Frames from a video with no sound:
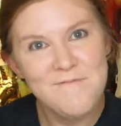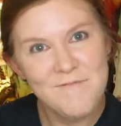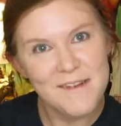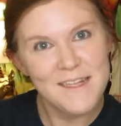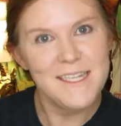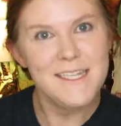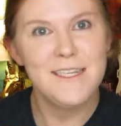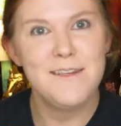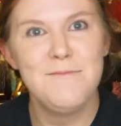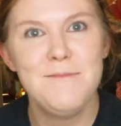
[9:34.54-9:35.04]

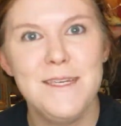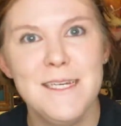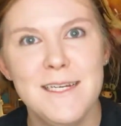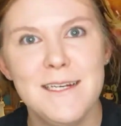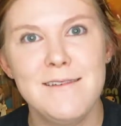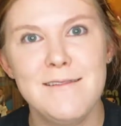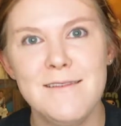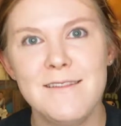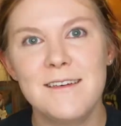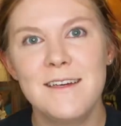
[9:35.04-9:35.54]
My stupid
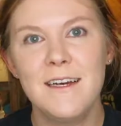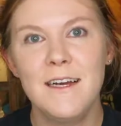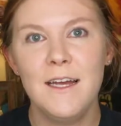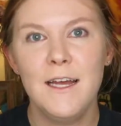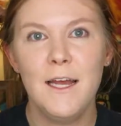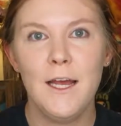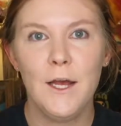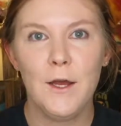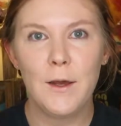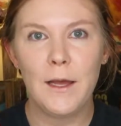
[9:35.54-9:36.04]
dog.
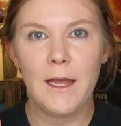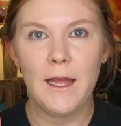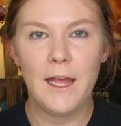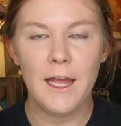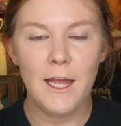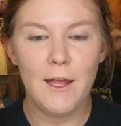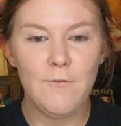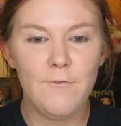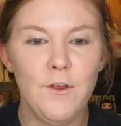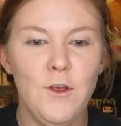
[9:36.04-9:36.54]
Okay,
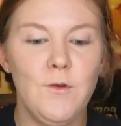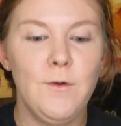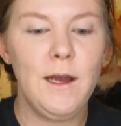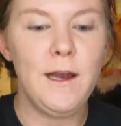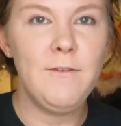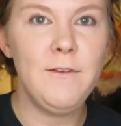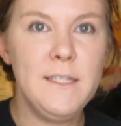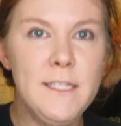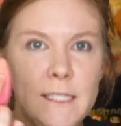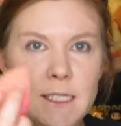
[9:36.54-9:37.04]
if you
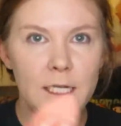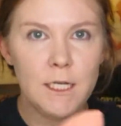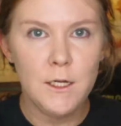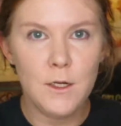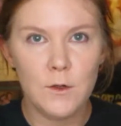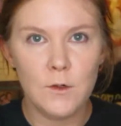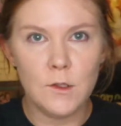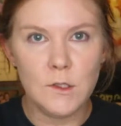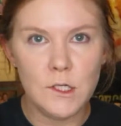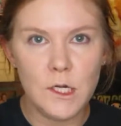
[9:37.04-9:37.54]
haven't seen
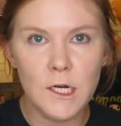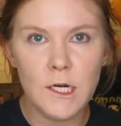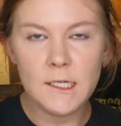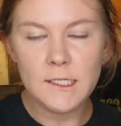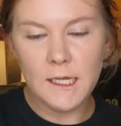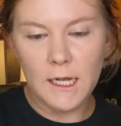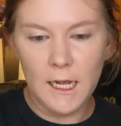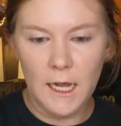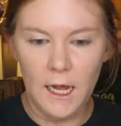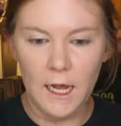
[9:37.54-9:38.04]

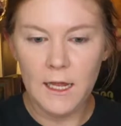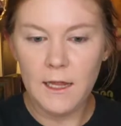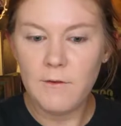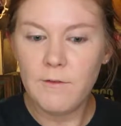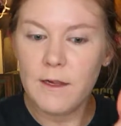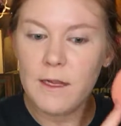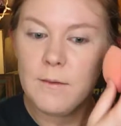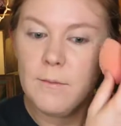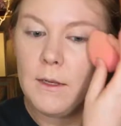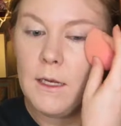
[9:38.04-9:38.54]
Ozarks, I highly
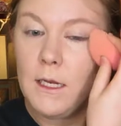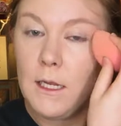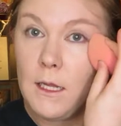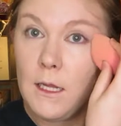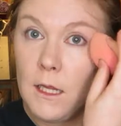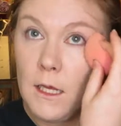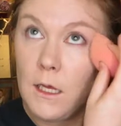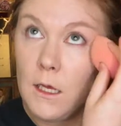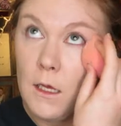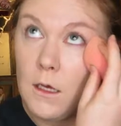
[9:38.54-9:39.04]
recommend
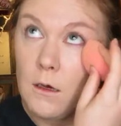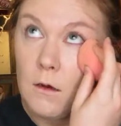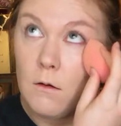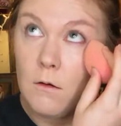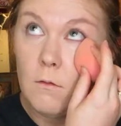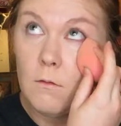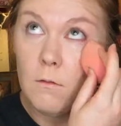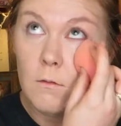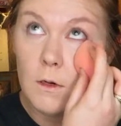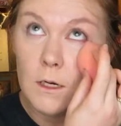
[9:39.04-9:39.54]
it. Like,
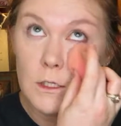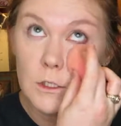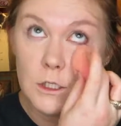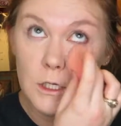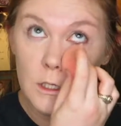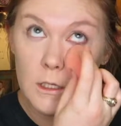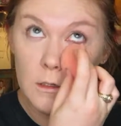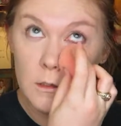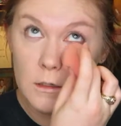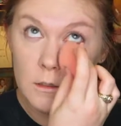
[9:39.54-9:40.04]
go watch
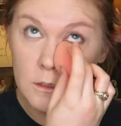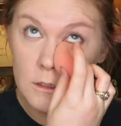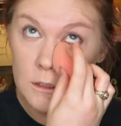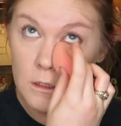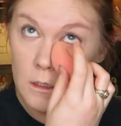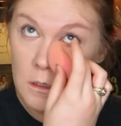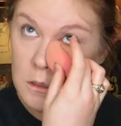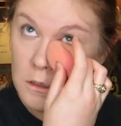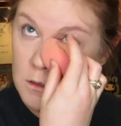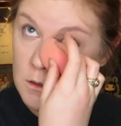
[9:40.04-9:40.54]
it.
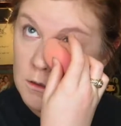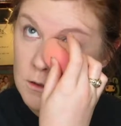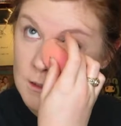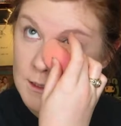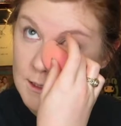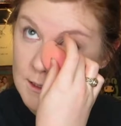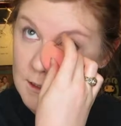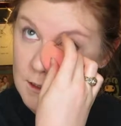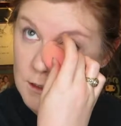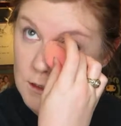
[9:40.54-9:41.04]
There's
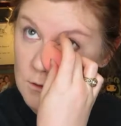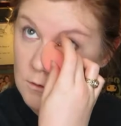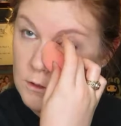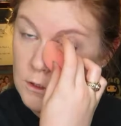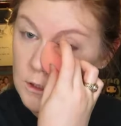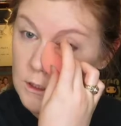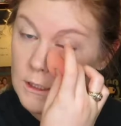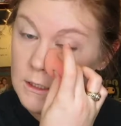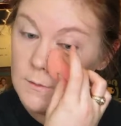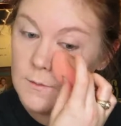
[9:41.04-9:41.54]
season 2
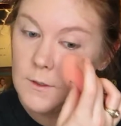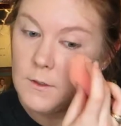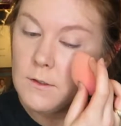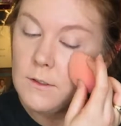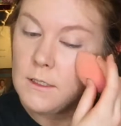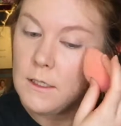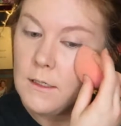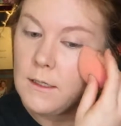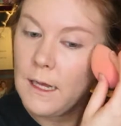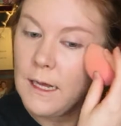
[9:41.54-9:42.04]
just
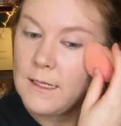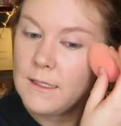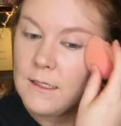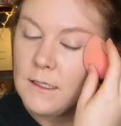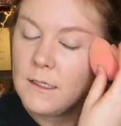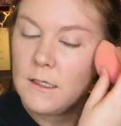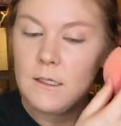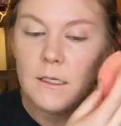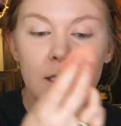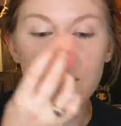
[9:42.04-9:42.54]
posted
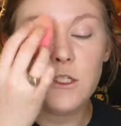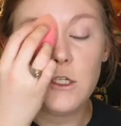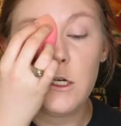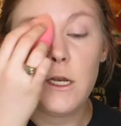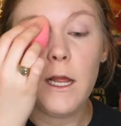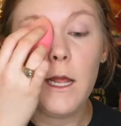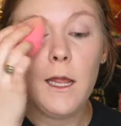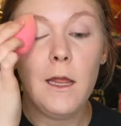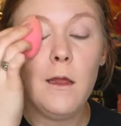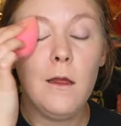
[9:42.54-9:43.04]

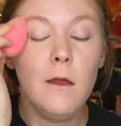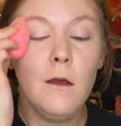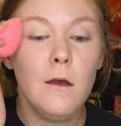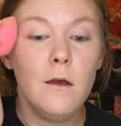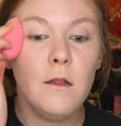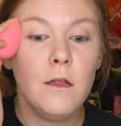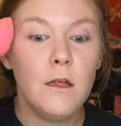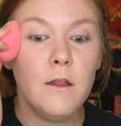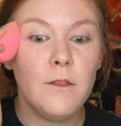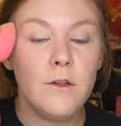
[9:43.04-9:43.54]
yesterday
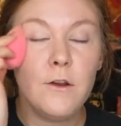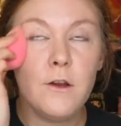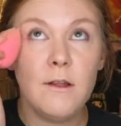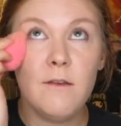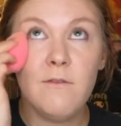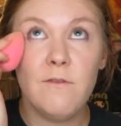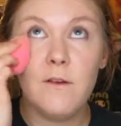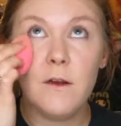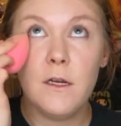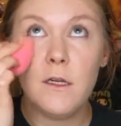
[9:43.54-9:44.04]
on the
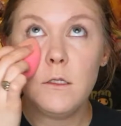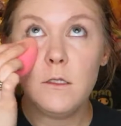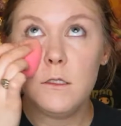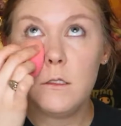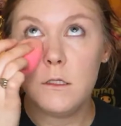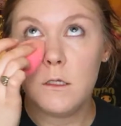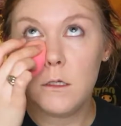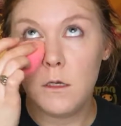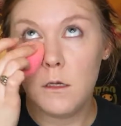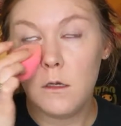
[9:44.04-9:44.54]

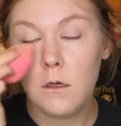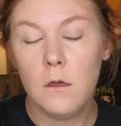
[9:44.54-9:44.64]
31st.